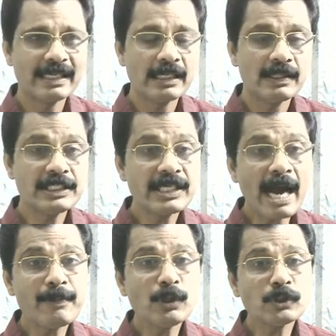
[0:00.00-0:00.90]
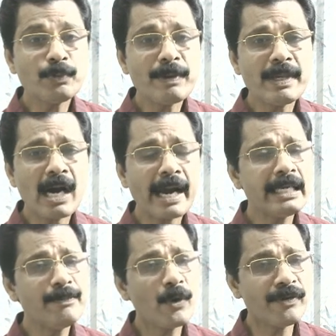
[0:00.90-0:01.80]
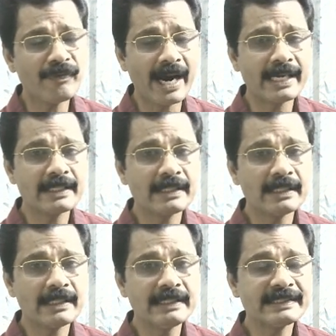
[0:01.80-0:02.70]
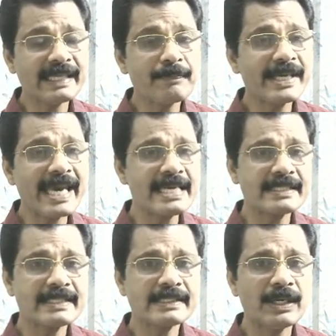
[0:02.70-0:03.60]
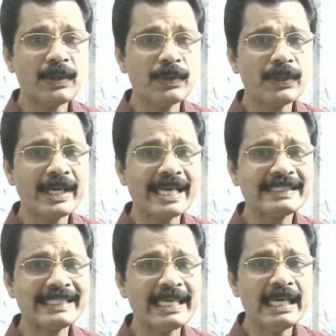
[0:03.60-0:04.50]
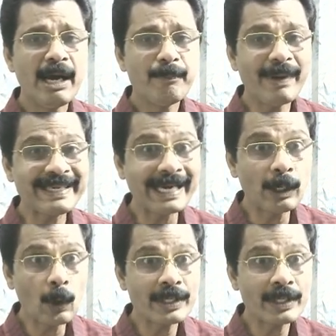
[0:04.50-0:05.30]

The staminodes may be highly modified. In some cases, you can see petaloid